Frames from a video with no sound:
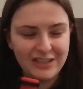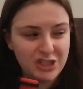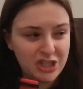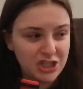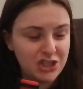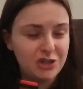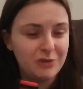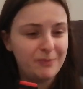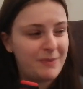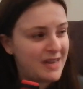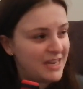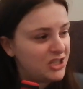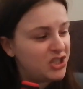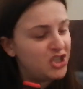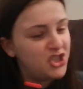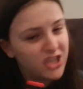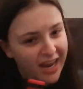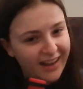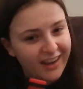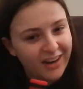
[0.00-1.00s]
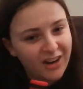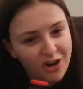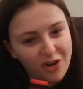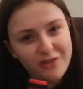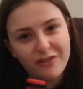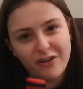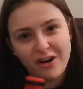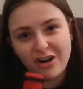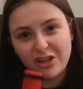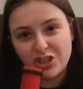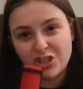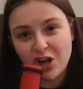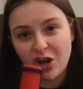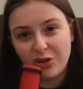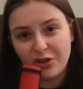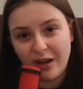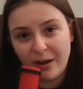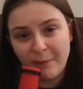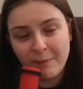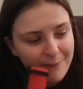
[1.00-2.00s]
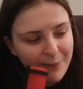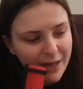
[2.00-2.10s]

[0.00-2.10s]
She should be checking over her shoulder